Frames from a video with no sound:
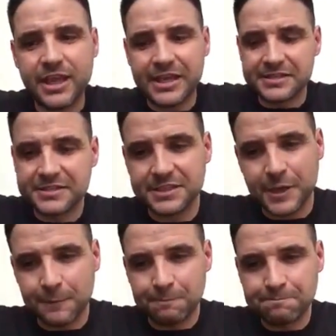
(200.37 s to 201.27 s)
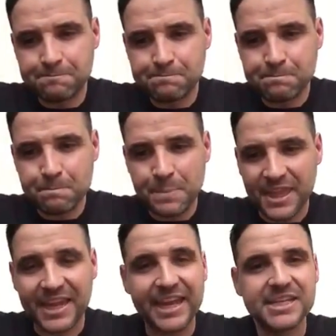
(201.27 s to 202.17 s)
it's
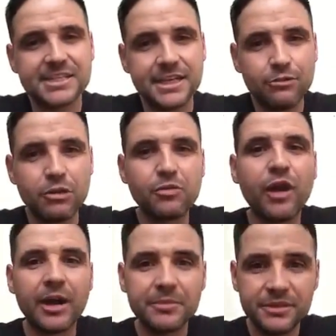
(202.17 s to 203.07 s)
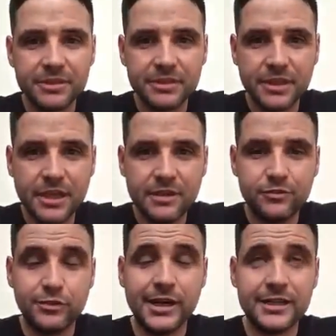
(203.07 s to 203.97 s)
again is a legal requirement
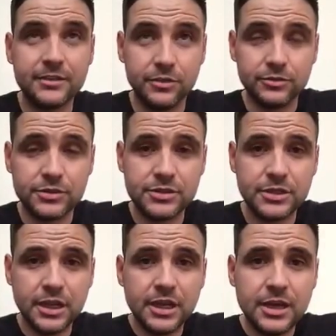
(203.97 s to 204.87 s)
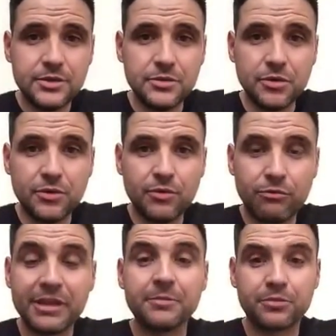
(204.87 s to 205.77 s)
for landlords who
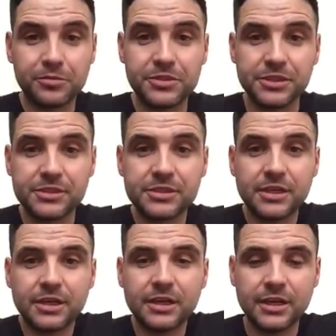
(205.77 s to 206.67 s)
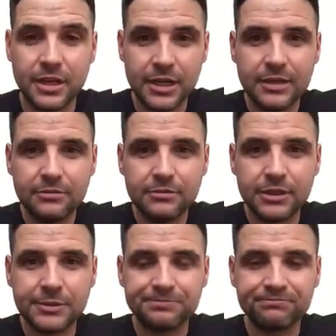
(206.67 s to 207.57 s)
rent the properties, and legal.
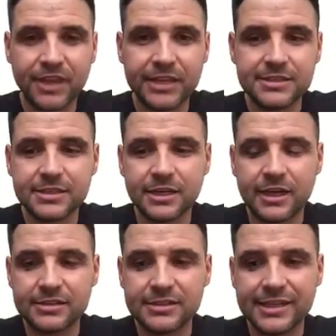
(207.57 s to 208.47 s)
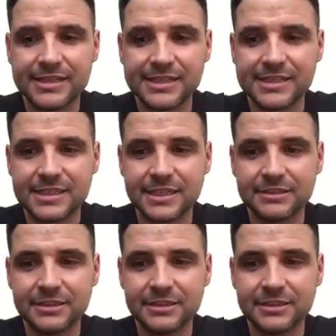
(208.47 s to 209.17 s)
It's as I said, it's